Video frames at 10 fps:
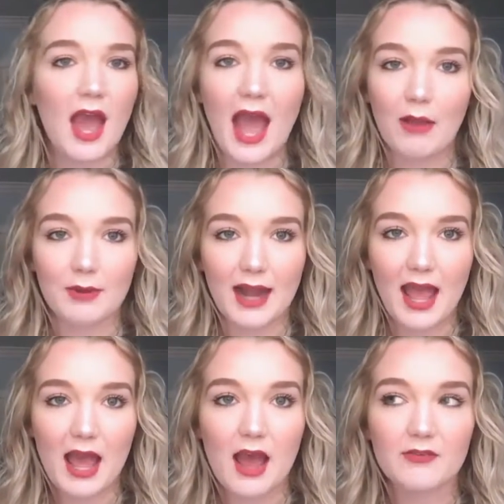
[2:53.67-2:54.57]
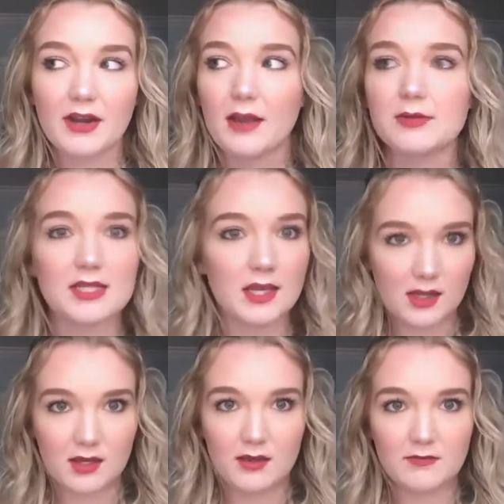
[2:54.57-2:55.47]
hour and a half, and I was like,
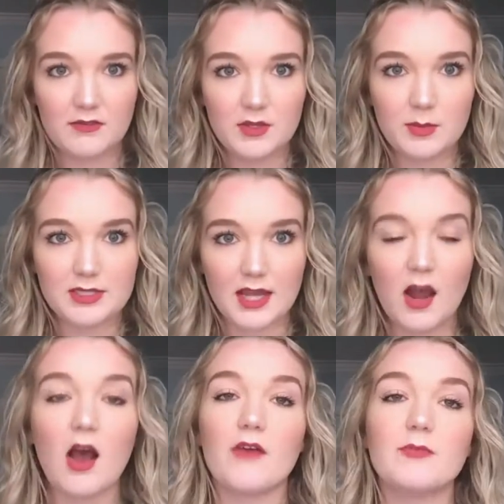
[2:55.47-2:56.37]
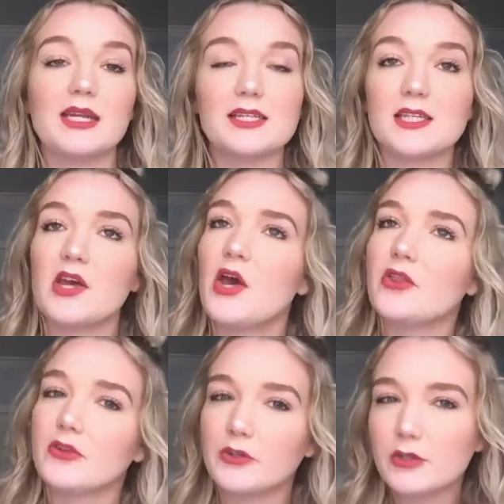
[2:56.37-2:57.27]
50% off, because
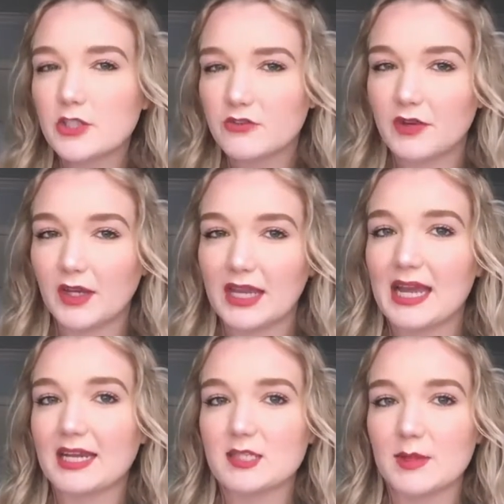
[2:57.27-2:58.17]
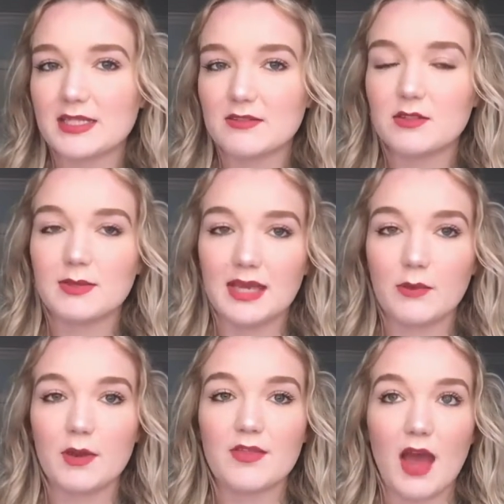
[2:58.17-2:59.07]
their clothes are fairly inexpensive to
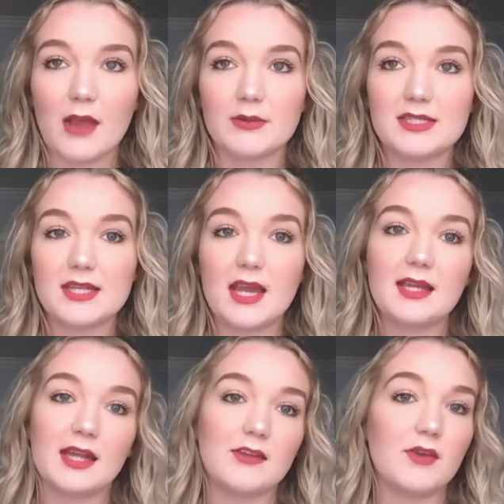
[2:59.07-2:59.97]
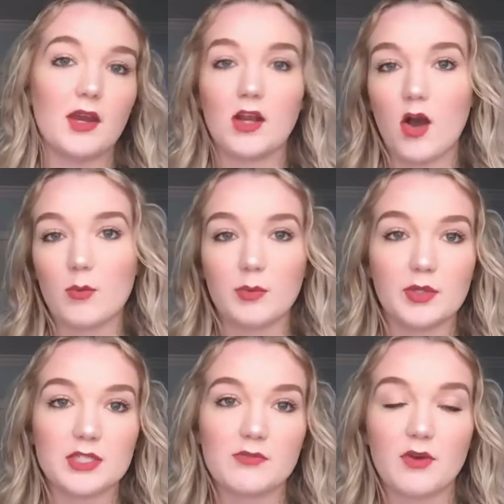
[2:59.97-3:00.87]
begin with, I would say, like very
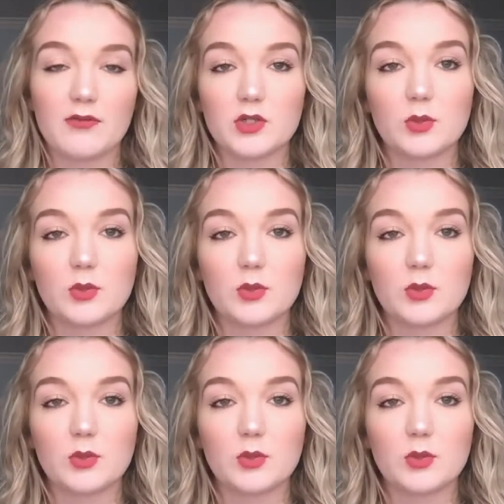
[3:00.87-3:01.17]
comparable to Forever